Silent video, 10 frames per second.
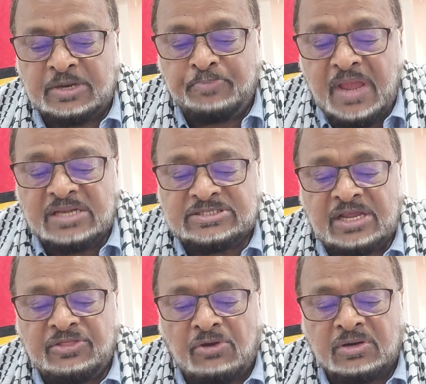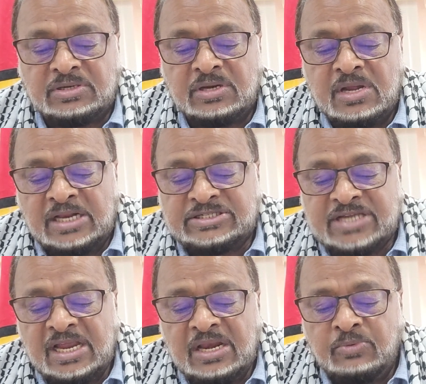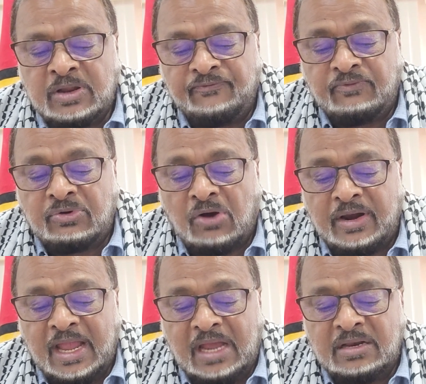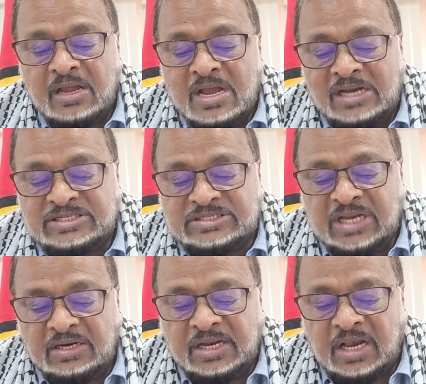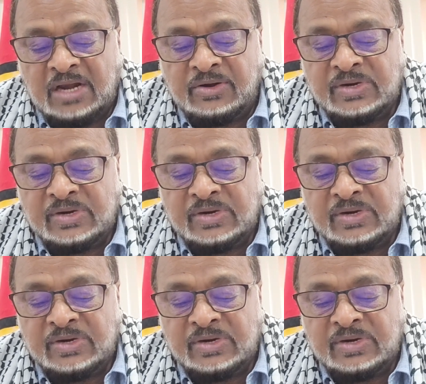The PNC thought that Singh would have gone ahead and still declared the